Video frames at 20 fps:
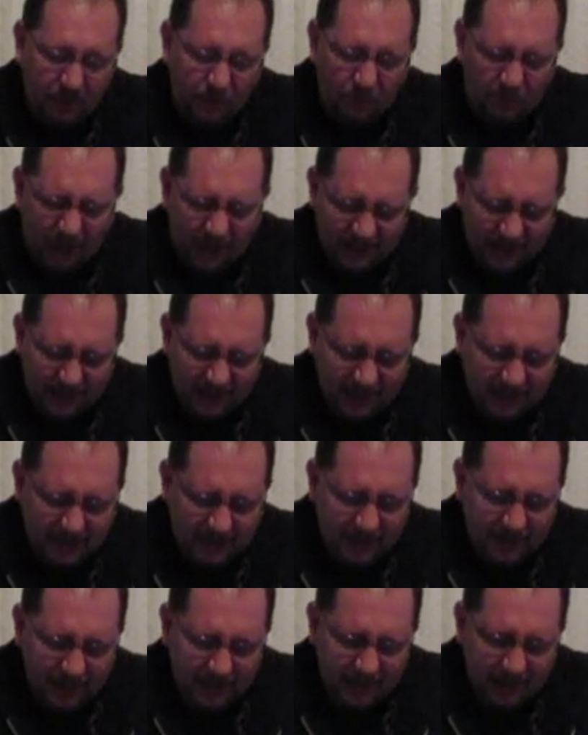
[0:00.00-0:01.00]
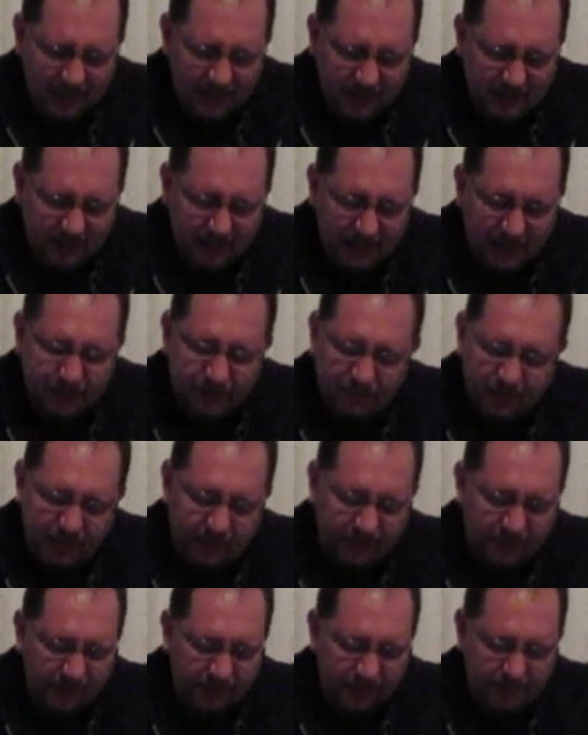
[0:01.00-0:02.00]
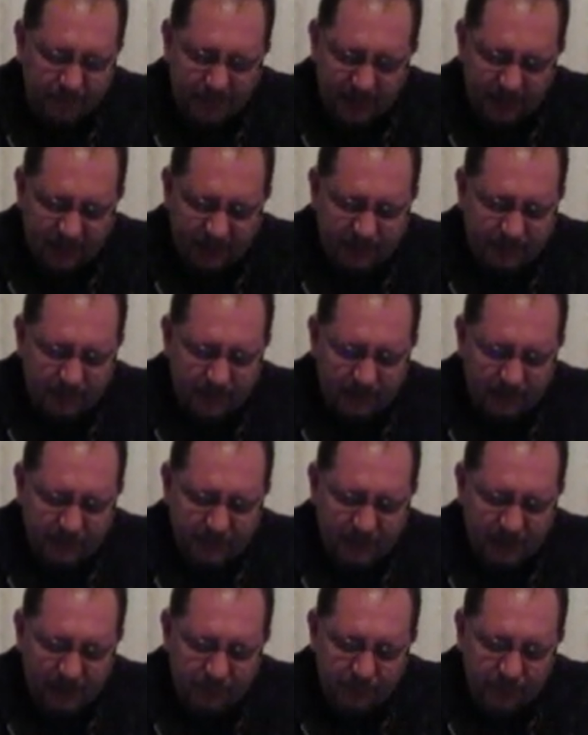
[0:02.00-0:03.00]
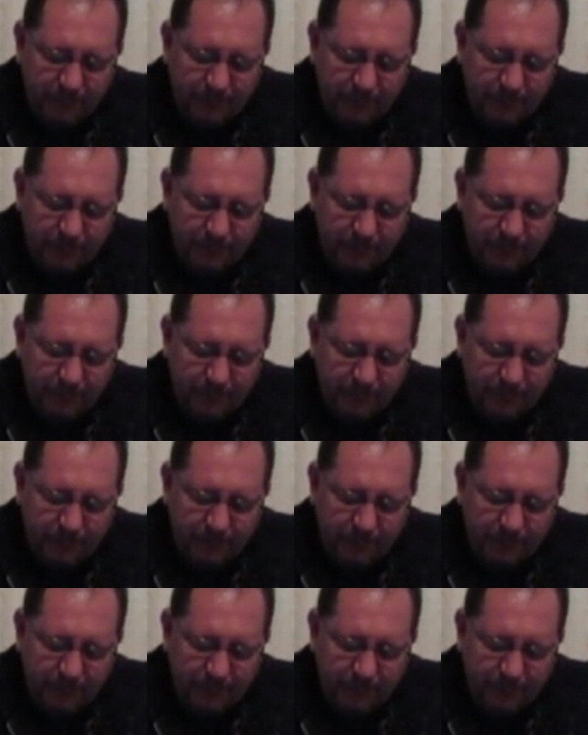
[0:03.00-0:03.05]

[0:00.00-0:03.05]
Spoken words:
"What?" "It's really for the best," Mom said.